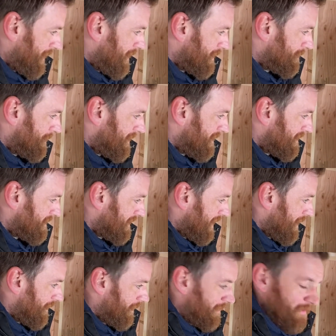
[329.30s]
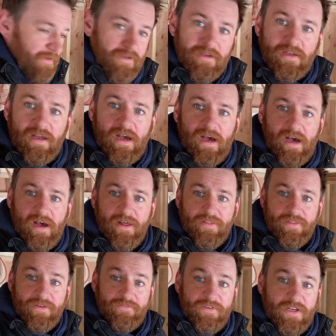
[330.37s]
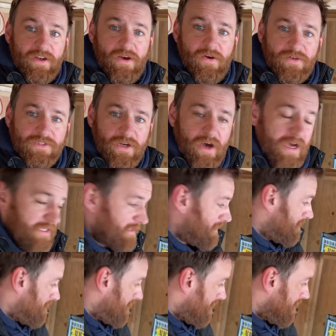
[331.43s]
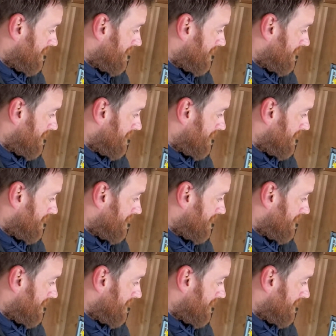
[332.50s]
putting this together. The video is awesome.